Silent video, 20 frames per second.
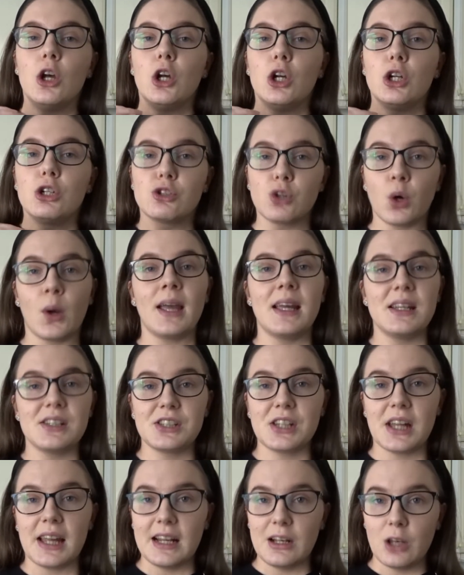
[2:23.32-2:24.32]
So it
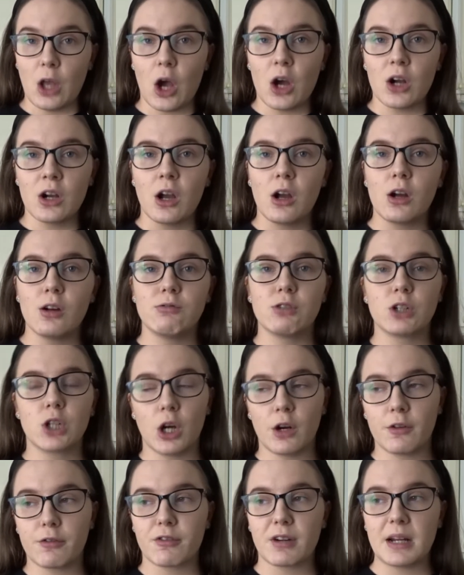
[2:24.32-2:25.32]
is a long
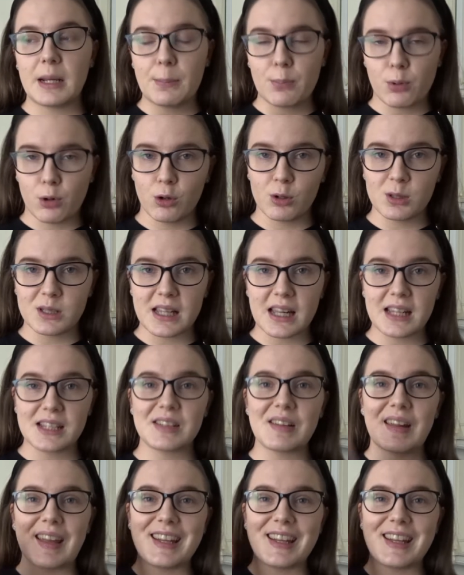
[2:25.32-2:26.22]
recovery process.